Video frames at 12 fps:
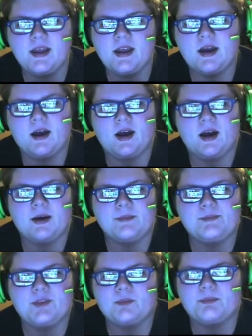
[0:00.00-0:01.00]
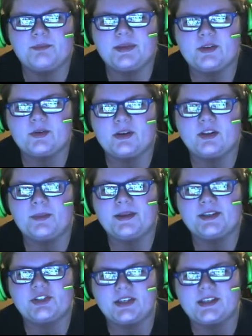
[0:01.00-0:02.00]
Been doing a little bit
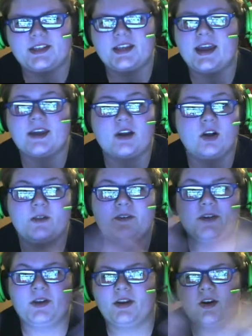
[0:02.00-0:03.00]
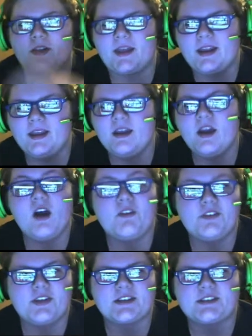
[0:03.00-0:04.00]
of GTA, Call of Duty, and all that.
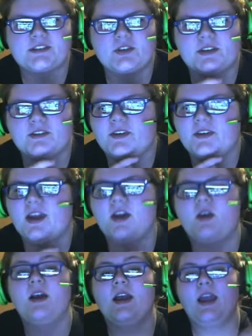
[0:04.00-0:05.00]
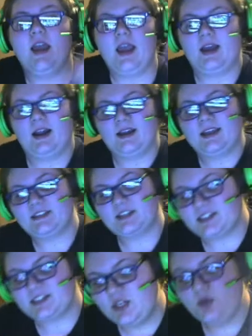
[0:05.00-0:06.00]
Hopefully you guys enjoyed this video, and I guess I'll
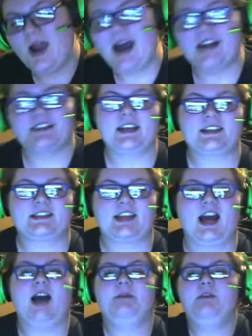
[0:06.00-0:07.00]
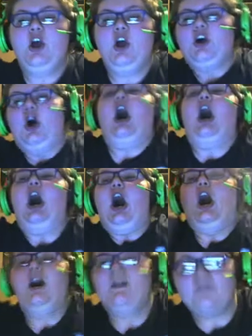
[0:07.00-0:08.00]
see you guys next time
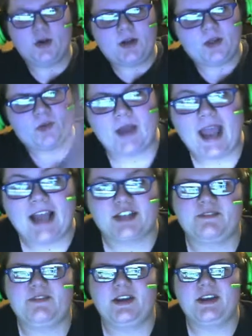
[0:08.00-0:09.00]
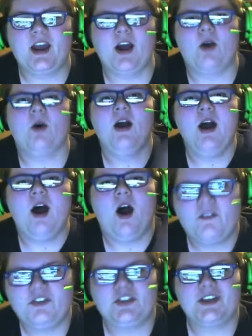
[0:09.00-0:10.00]
for another reaction video.
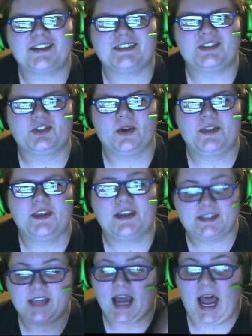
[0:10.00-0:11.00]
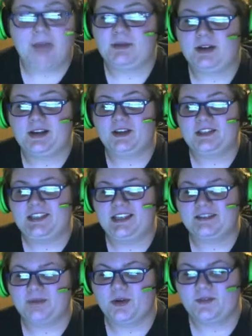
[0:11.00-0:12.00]
Hopefully you guys enjoyed this. I'm gonna go see this
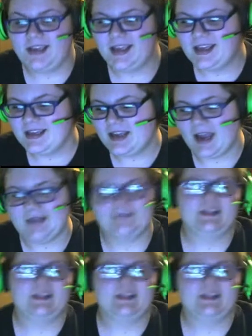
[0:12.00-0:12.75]
movie. I've got